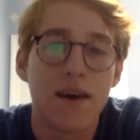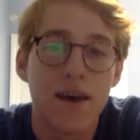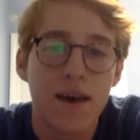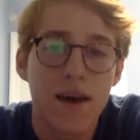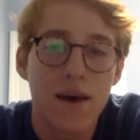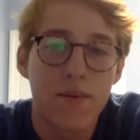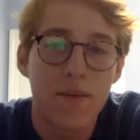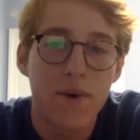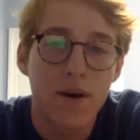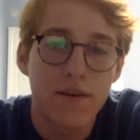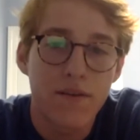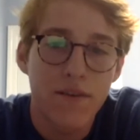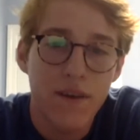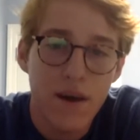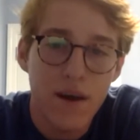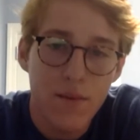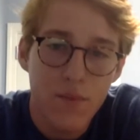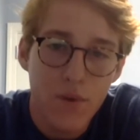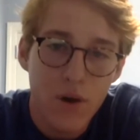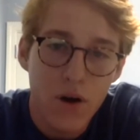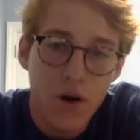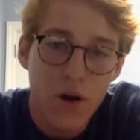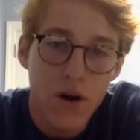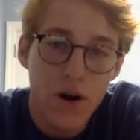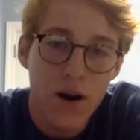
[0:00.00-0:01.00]
MFA
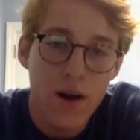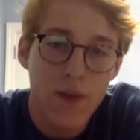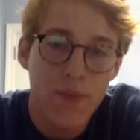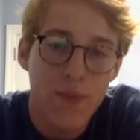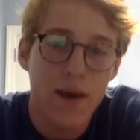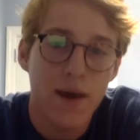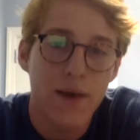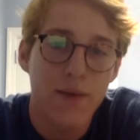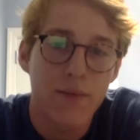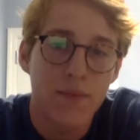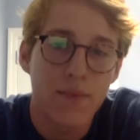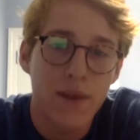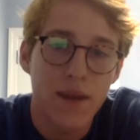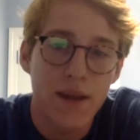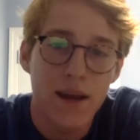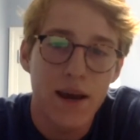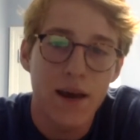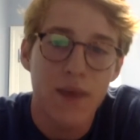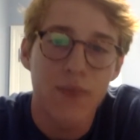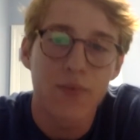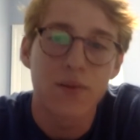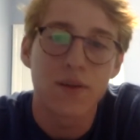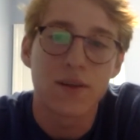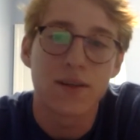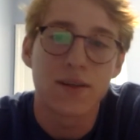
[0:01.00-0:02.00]
program at
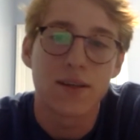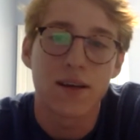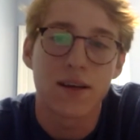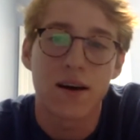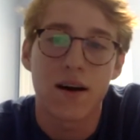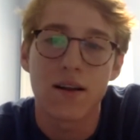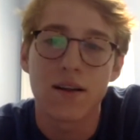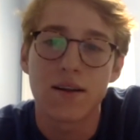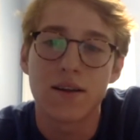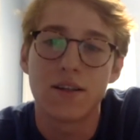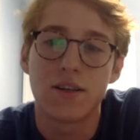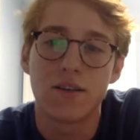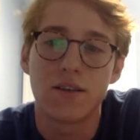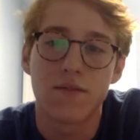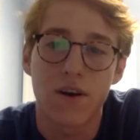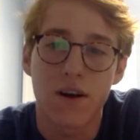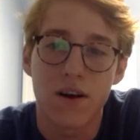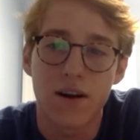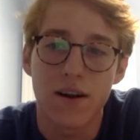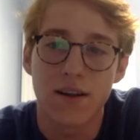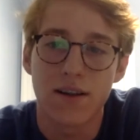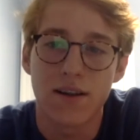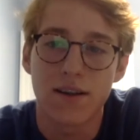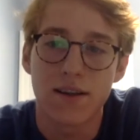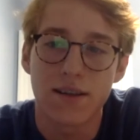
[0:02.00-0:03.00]
Minneapolis College of
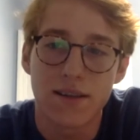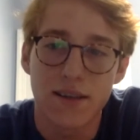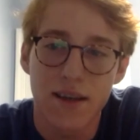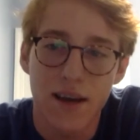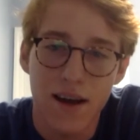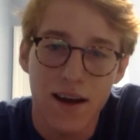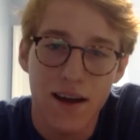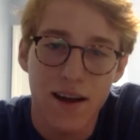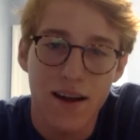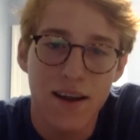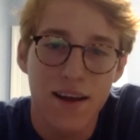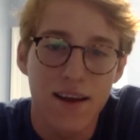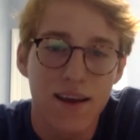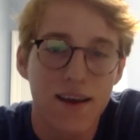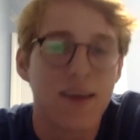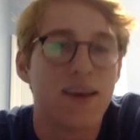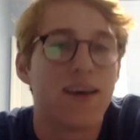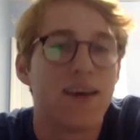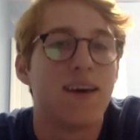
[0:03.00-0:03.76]
Art and Design.